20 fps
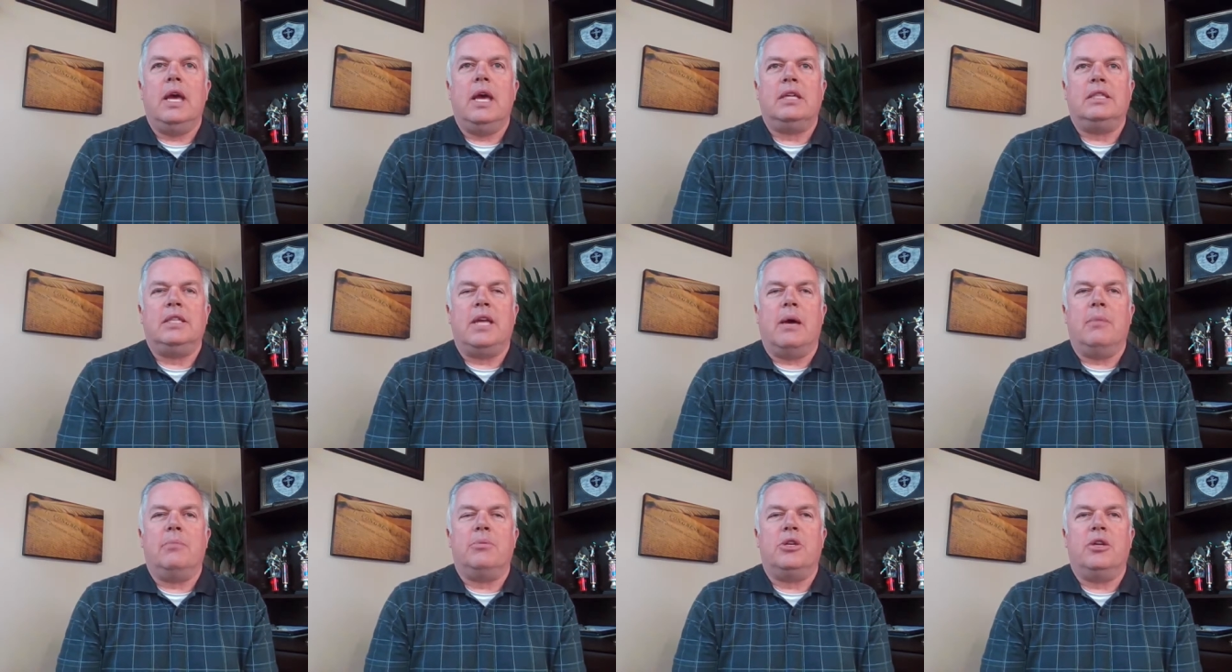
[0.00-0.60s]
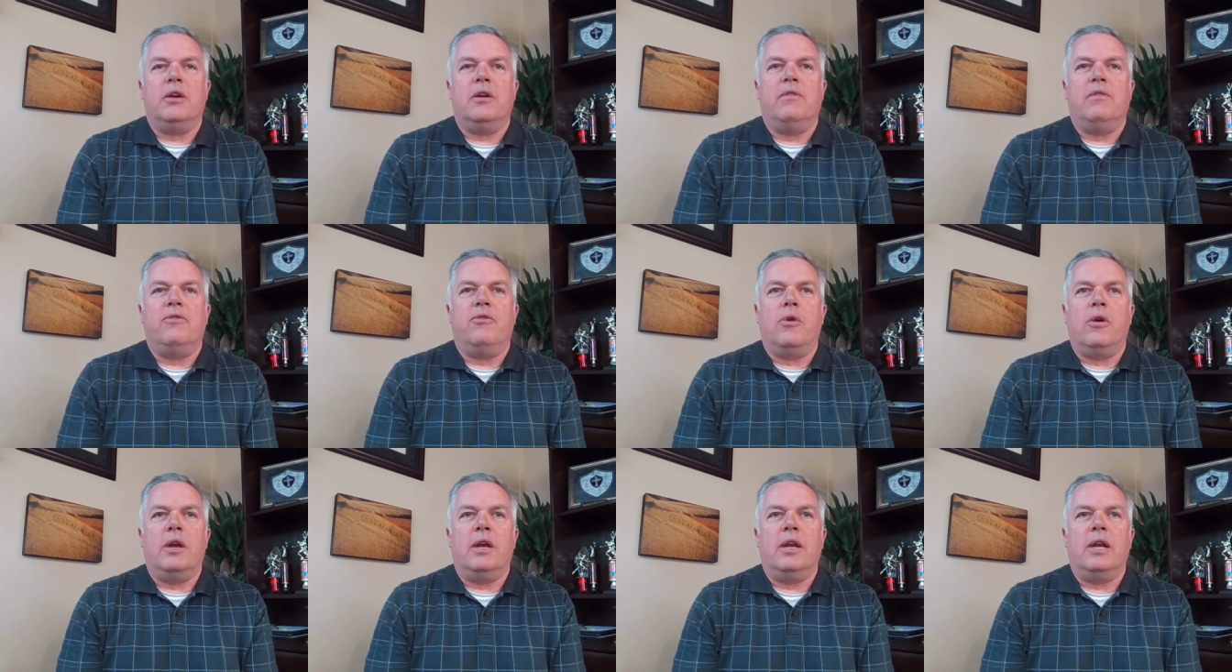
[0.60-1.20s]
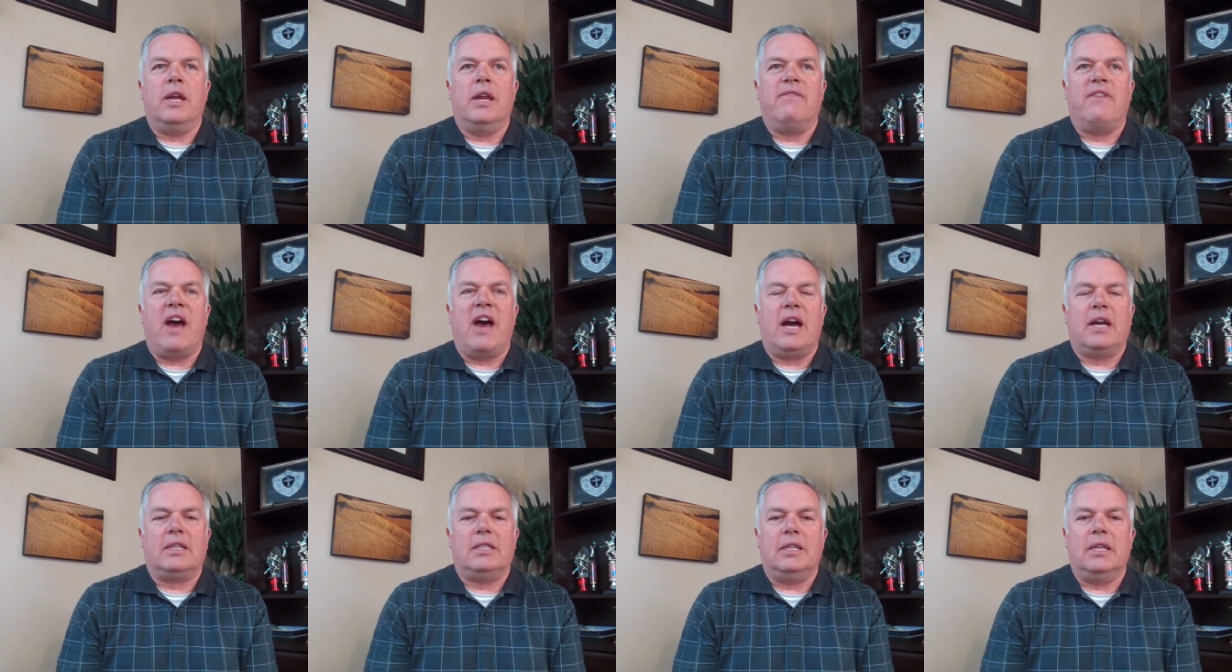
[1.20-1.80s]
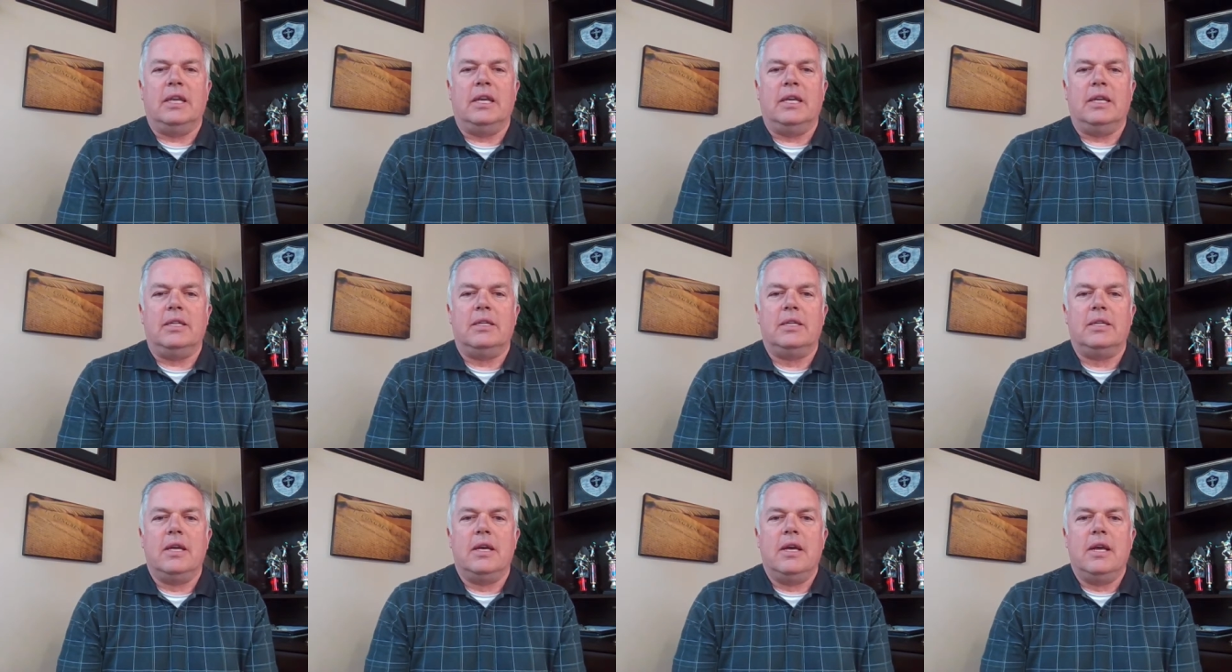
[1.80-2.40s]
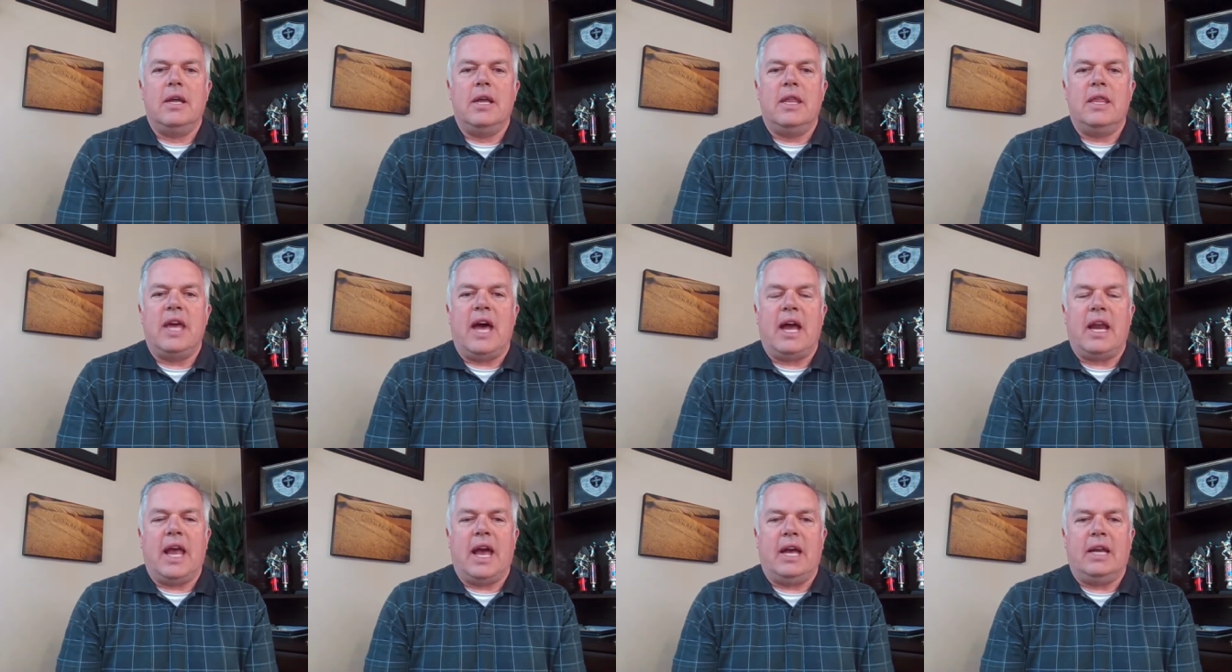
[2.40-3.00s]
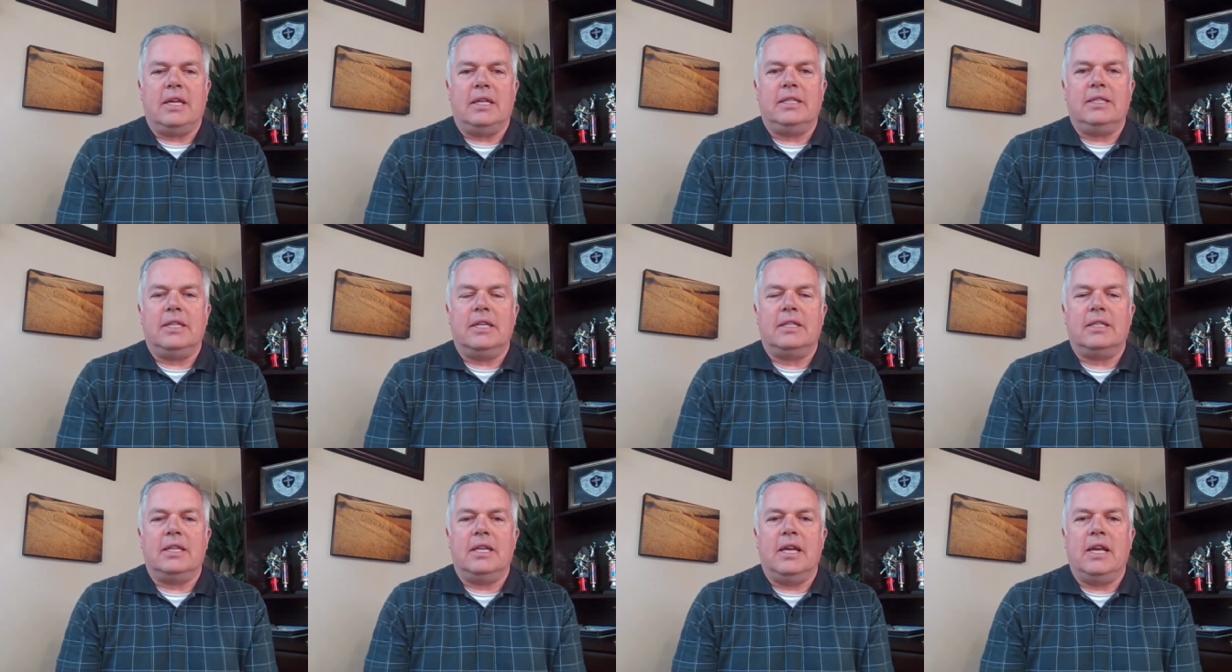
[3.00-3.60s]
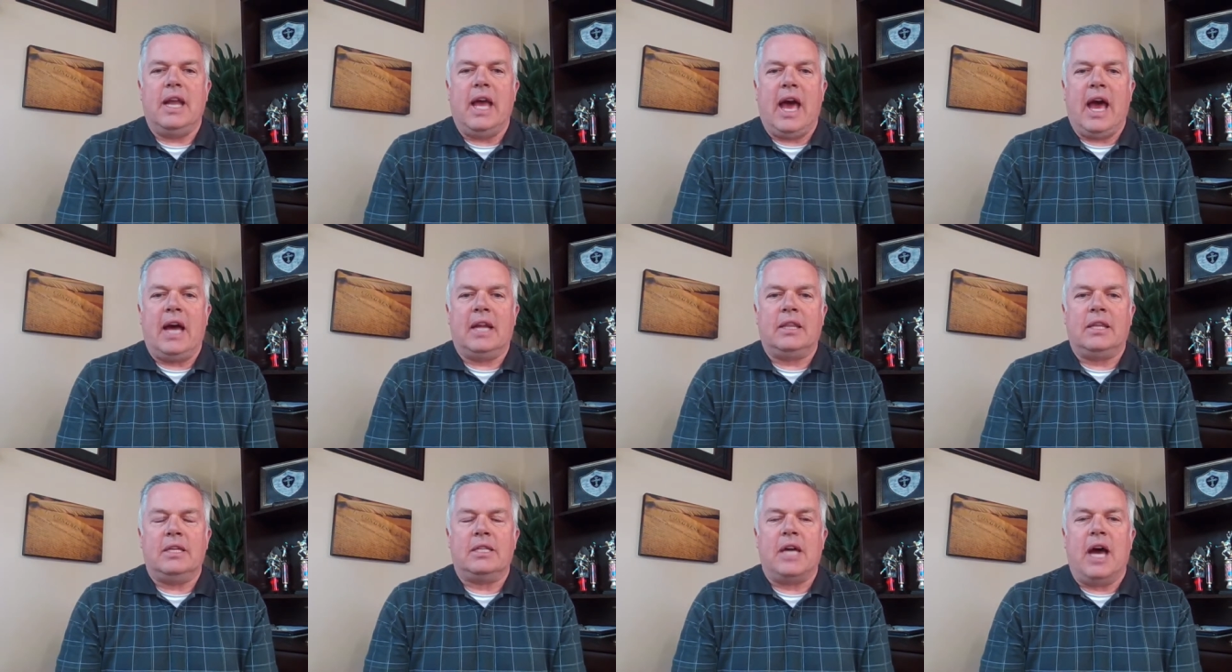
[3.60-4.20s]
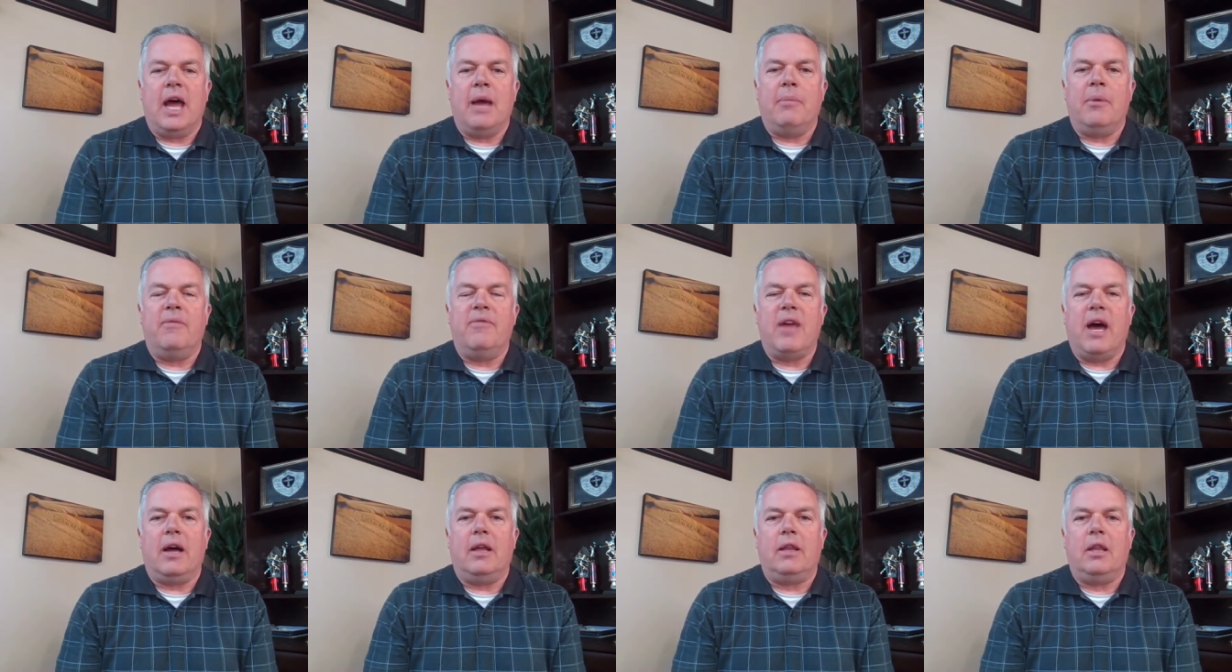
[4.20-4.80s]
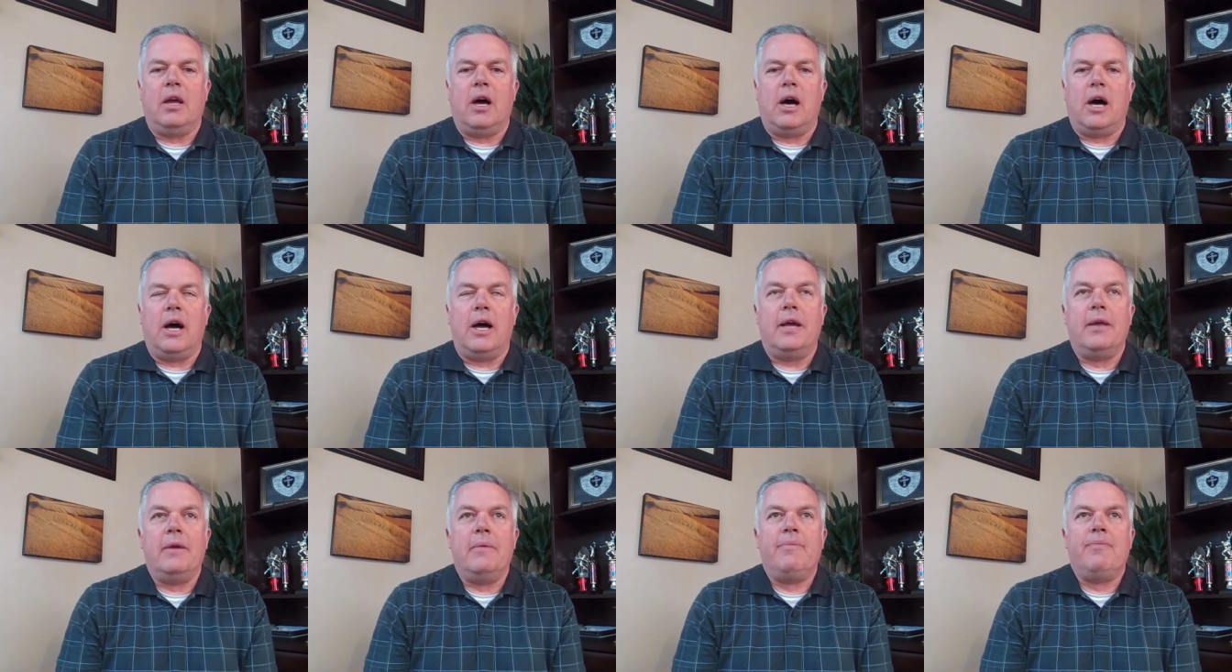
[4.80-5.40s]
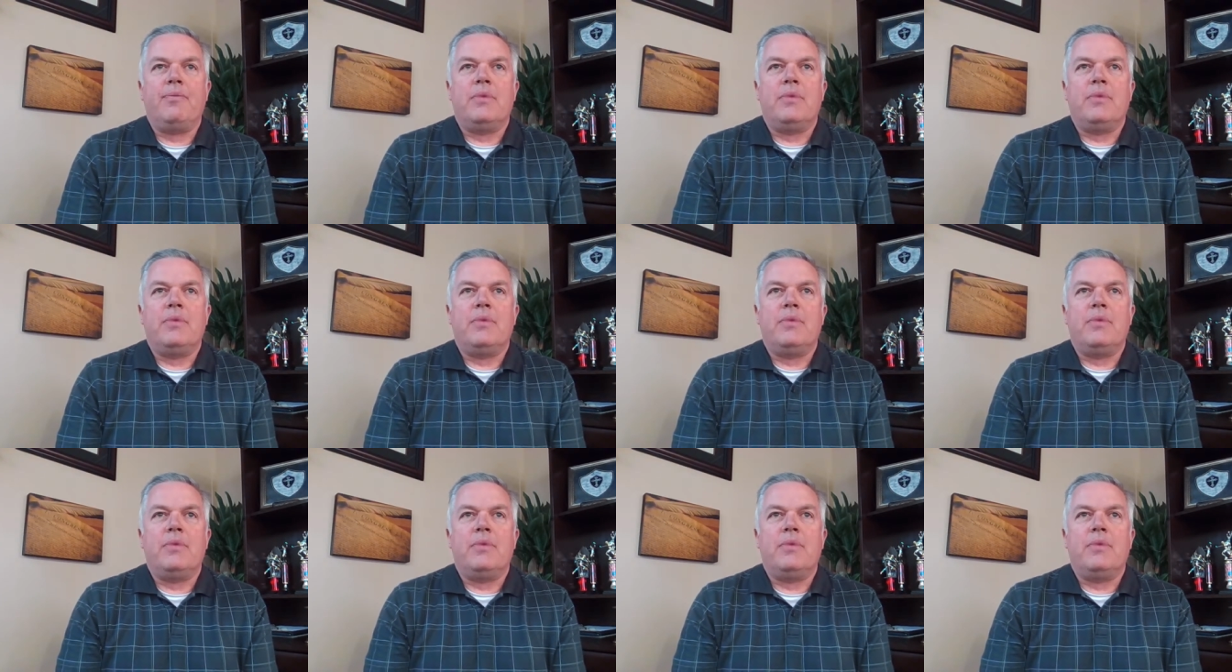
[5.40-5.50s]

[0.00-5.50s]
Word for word: exemption for any vaccines that had existed at the time of that law.